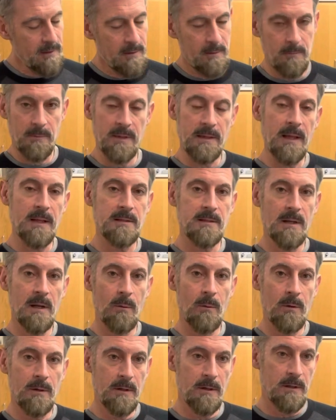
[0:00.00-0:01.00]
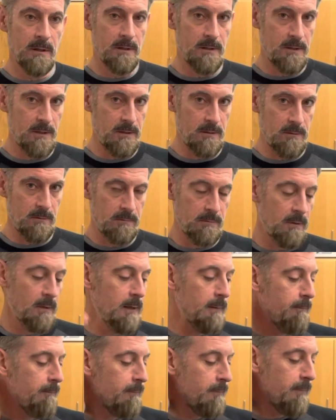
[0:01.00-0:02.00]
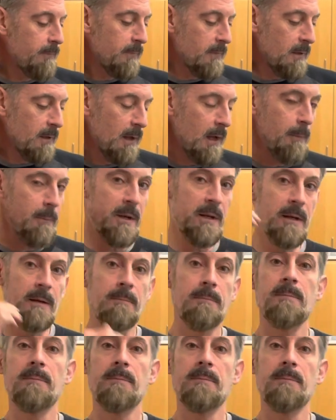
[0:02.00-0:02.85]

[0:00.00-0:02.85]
But that's not what you're going to do. All right. I'm going to